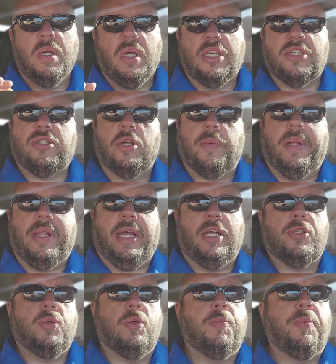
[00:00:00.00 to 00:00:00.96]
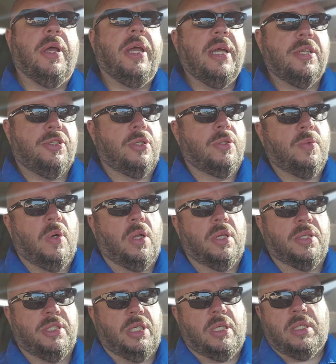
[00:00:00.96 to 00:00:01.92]
let's talk about the actual picture
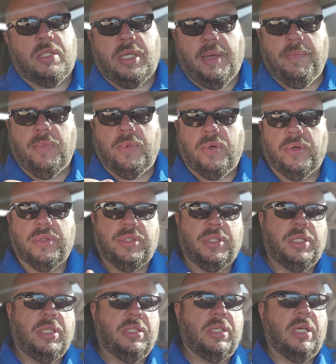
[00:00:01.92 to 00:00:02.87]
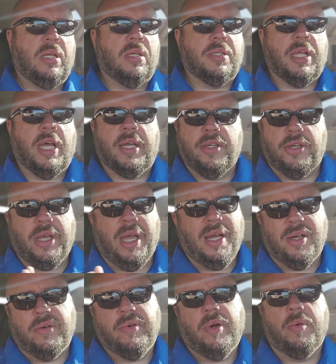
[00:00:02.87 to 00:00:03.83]
quality, get more into detail on that. You
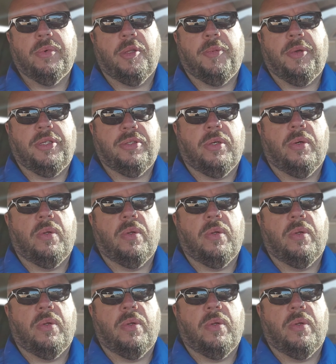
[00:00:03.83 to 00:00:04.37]
can't go wrong with the picture